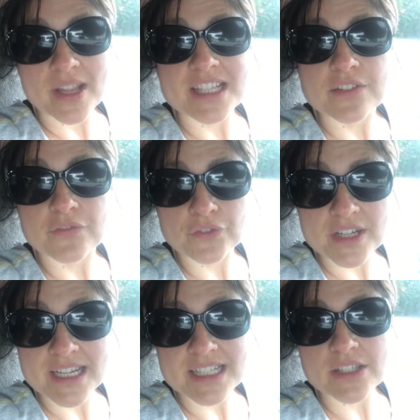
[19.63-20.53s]
It's
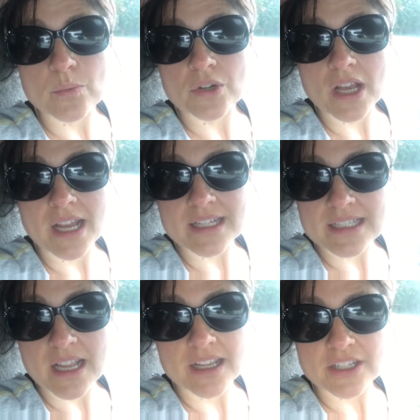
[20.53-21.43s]
free, so we're not
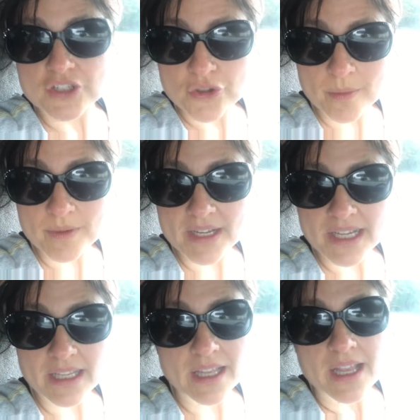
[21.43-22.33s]
uh,
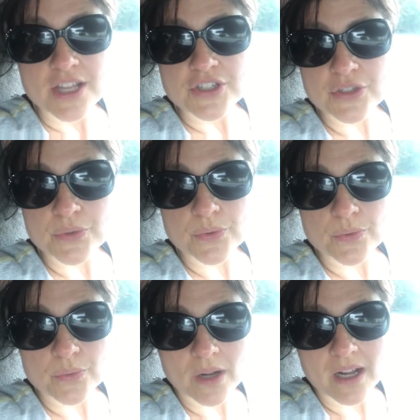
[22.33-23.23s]
contributing
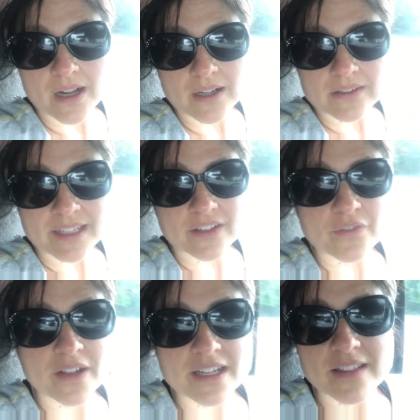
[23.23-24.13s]
to uh, like
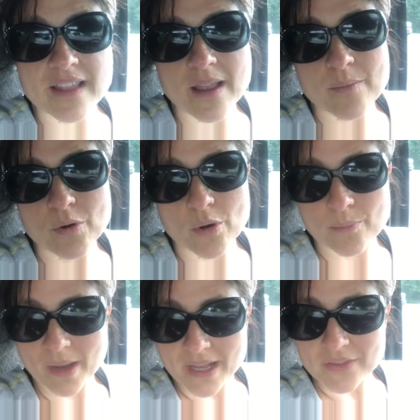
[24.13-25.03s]
funding them or
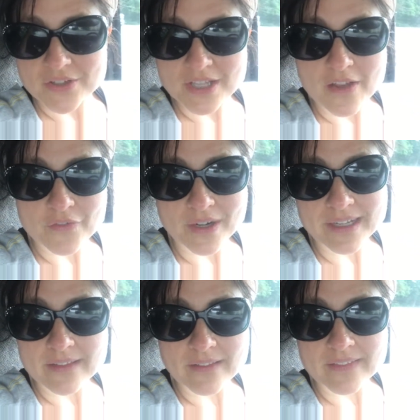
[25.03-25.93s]
buying their stuff or
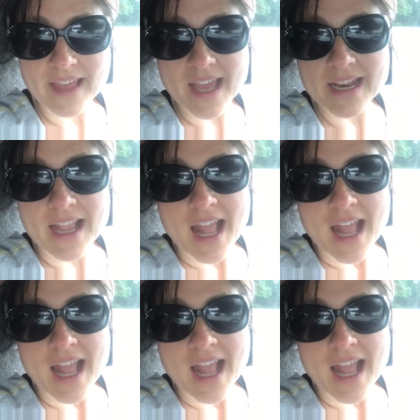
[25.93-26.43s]
anything like that